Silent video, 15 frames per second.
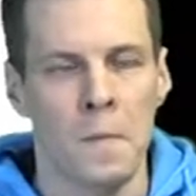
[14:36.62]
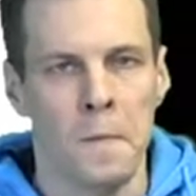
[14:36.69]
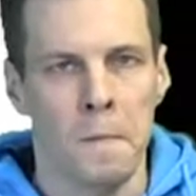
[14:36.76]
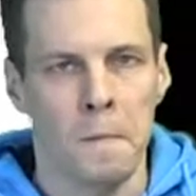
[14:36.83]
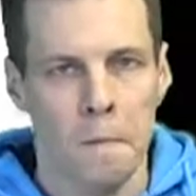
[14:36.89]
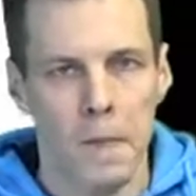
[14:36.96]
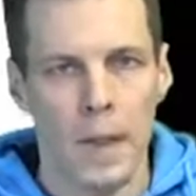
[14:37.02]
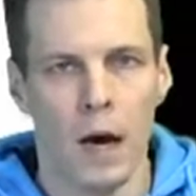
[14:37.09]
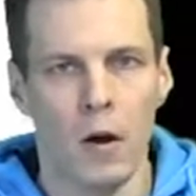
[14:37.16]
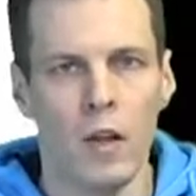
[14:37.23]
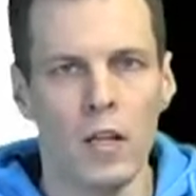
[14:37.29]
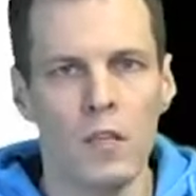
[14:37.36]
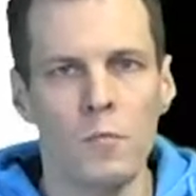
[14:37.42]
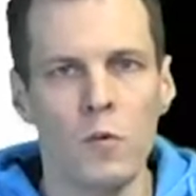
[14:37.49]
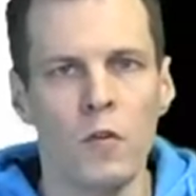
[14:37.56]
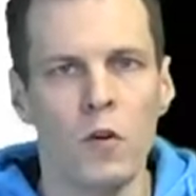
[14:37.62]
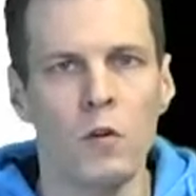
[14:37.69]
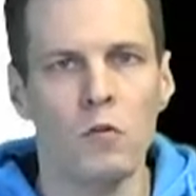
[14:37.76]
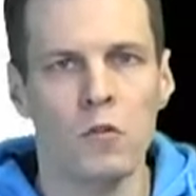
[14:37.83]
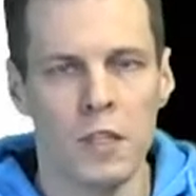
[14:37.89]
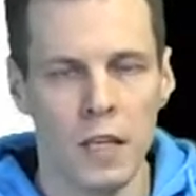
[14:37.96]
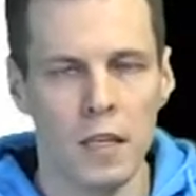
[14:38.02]
Now let's move on
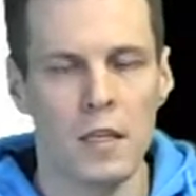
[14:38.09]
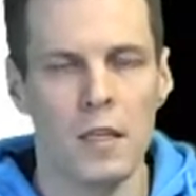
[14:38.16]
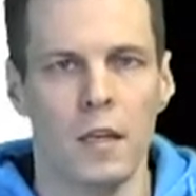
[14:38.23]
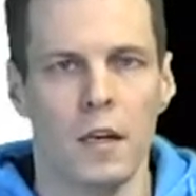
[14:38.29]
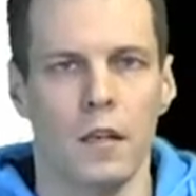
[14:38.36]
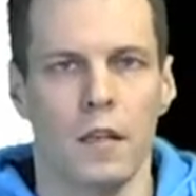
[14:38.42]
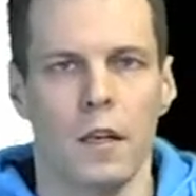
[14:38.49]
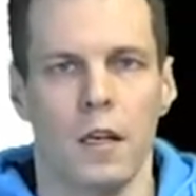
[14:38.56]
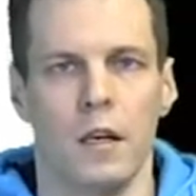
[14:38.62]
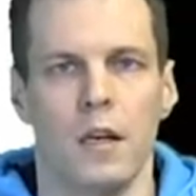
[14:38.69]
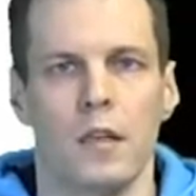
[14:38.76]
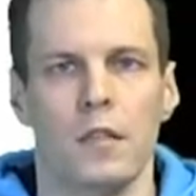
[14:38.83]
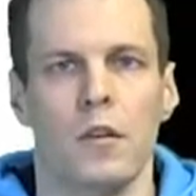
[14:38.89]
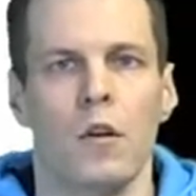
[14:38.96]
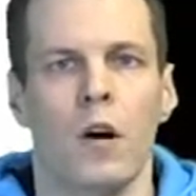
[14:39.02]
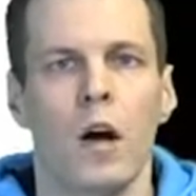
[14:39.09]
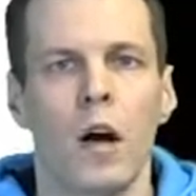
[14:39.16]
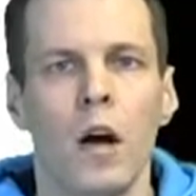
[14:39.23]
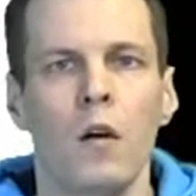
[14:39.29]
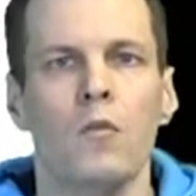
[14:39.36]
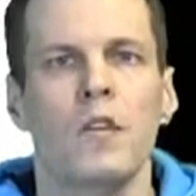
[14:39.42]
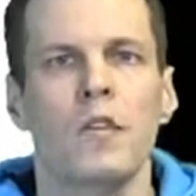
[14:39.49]
to statistical techniques on
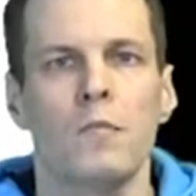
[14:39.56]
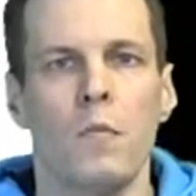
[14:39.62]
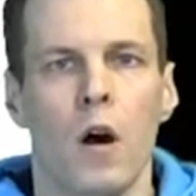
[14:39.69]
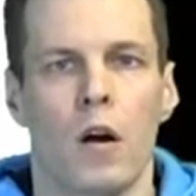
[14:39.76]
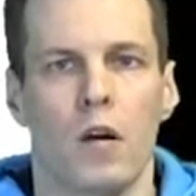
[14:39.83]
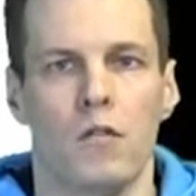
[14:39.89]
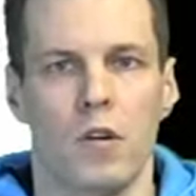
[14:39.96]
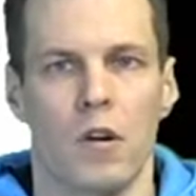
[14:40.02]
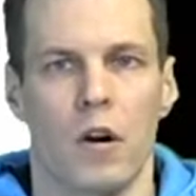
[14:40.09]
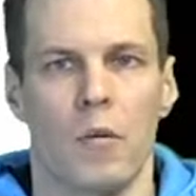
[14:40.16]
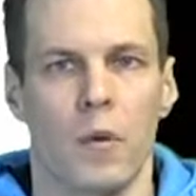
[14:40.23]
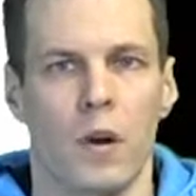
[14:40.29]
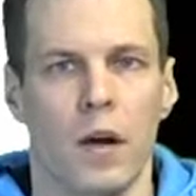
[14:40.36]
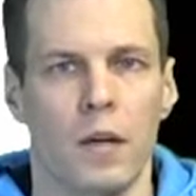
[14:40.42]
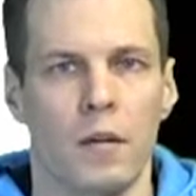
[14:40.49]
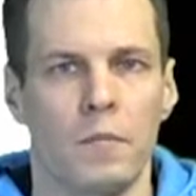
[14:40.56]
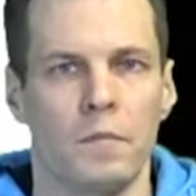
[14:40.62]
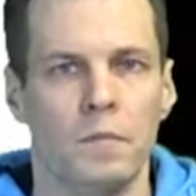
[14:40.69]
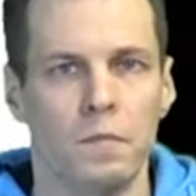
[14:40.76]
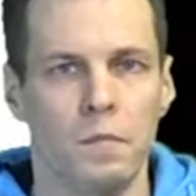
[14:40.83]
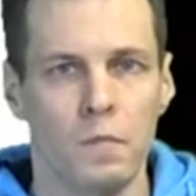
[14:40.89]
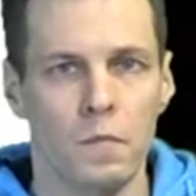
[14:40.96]
how these markers are applied.
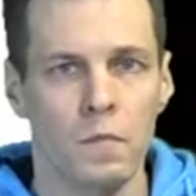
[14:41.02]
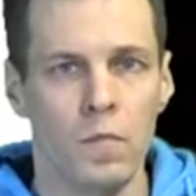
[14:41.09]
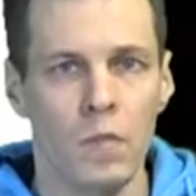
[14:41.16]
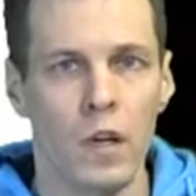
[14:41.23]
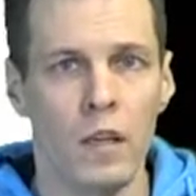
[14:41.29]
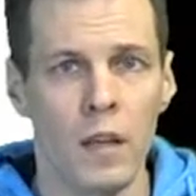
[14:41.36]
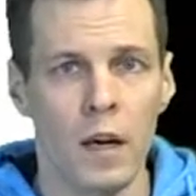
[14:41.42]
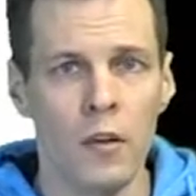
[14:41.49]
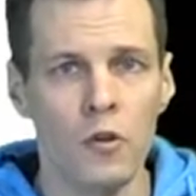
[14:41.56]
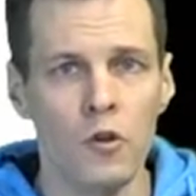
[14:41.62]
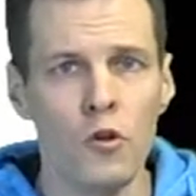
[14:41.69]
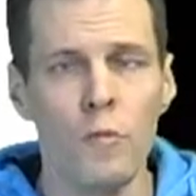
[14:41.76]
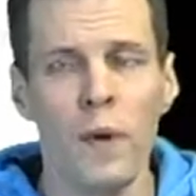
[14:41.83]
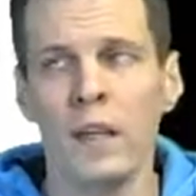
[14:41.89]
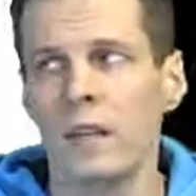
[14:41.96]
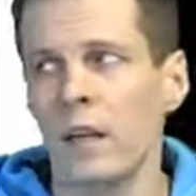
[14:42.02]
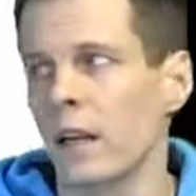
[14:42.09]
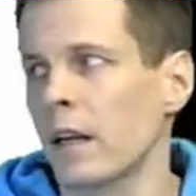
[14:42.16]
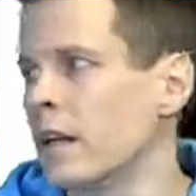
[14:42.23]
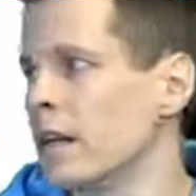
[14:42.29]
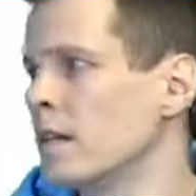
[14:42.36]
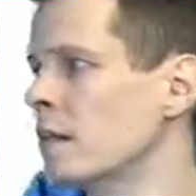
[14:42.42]
There are 2 main
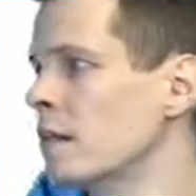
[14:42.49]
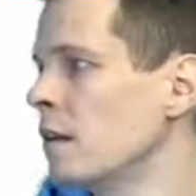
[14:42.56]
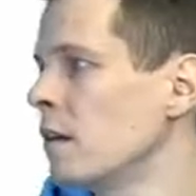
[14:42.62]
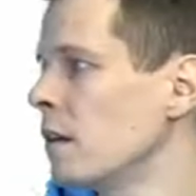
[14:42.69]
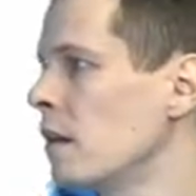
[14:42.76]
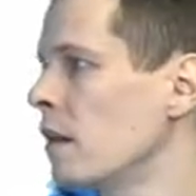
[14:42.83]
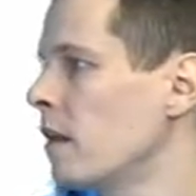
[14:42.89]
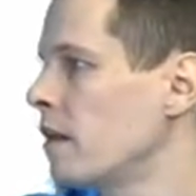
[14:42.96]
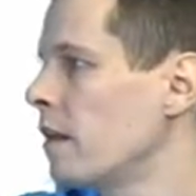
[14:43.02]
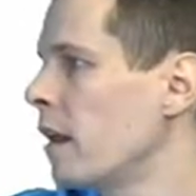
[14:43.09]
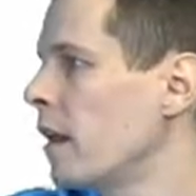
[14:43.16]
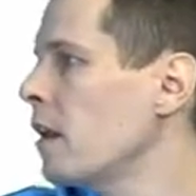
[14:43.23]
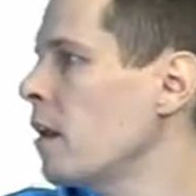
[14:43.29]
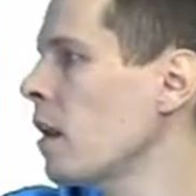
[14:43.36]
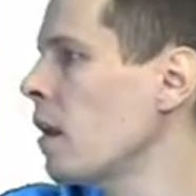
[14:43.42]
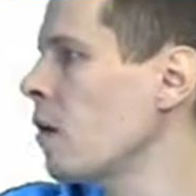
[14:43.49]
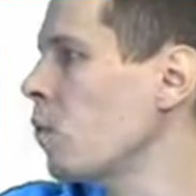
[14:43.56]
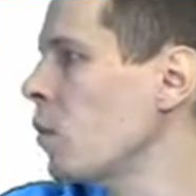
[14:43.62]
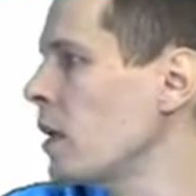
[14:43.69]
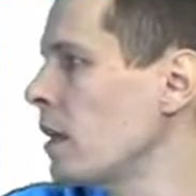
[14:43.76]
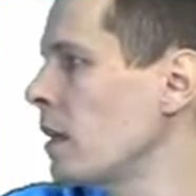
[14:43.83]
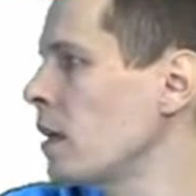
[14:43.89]
techniques. The Lindell and
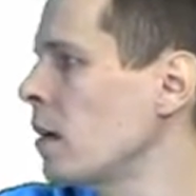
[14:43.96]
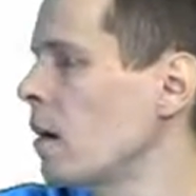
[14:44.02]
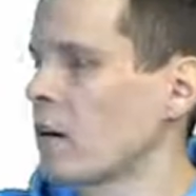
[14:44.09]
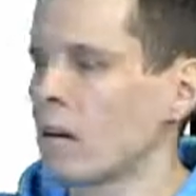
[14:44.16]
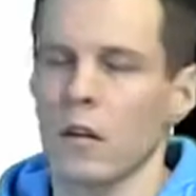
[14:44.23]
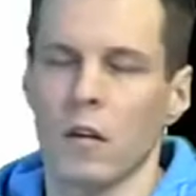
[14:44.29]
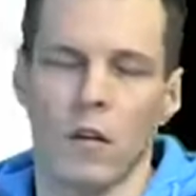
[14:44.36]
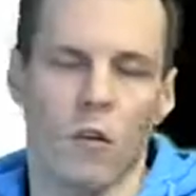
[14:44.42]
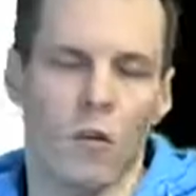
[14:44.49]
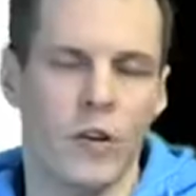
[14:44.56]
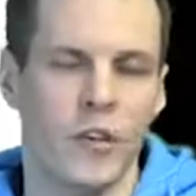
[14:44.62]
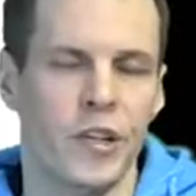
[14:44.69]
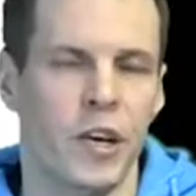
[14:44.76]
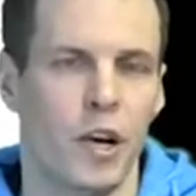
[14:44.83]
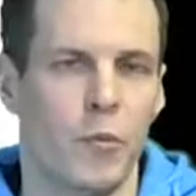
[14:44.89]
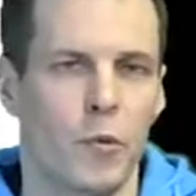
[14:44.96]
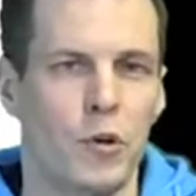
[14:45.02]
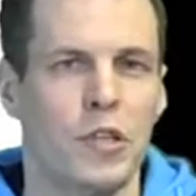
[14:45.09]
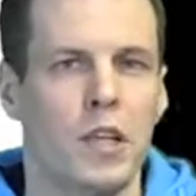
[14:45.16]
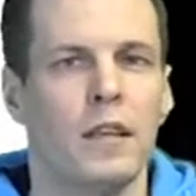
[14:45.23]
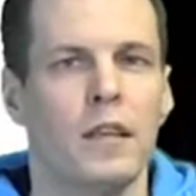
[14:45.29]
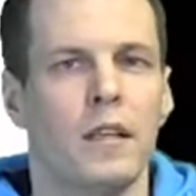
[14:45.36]
Whitney article originally
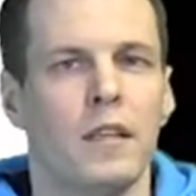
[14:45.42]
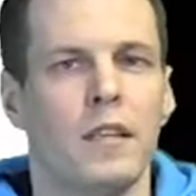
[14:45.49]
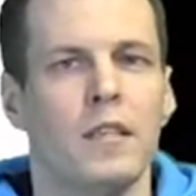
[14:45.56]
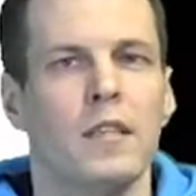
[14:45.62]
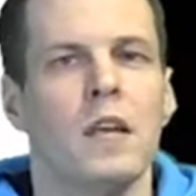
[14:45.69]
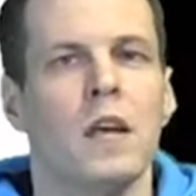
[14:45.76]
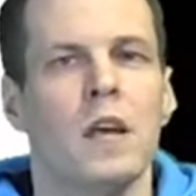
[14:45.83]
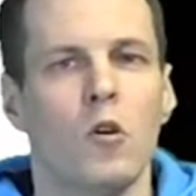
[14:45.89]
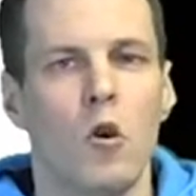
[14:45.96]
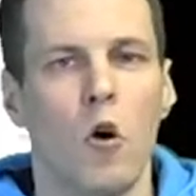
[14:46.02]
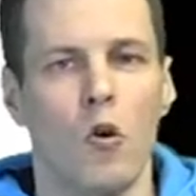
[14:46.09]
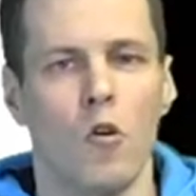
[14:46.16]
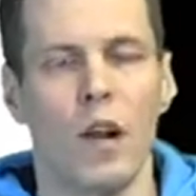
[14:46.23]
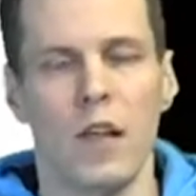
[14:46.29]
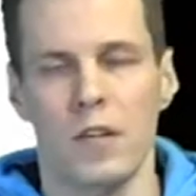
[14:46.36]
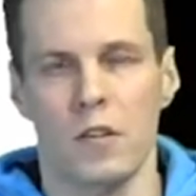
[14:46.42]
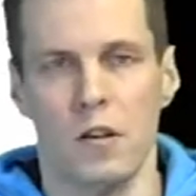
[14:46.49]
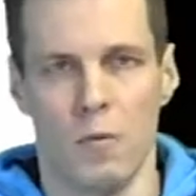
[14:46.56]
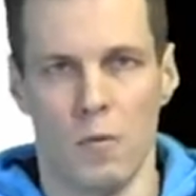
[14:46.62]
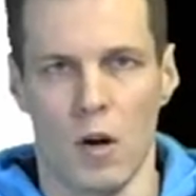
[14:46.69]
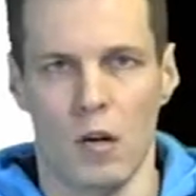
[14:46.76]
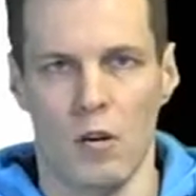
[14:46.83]
presented this
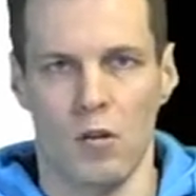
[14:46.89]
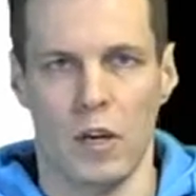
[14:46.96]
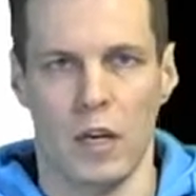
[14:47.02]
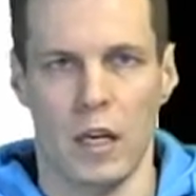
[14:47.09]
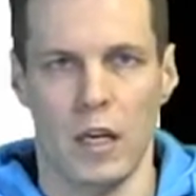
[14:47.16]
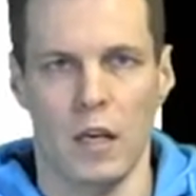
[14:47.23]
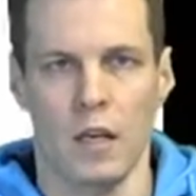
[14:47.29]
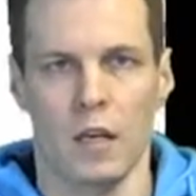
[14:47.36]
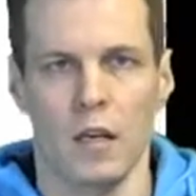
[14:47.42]
correlational marker technique.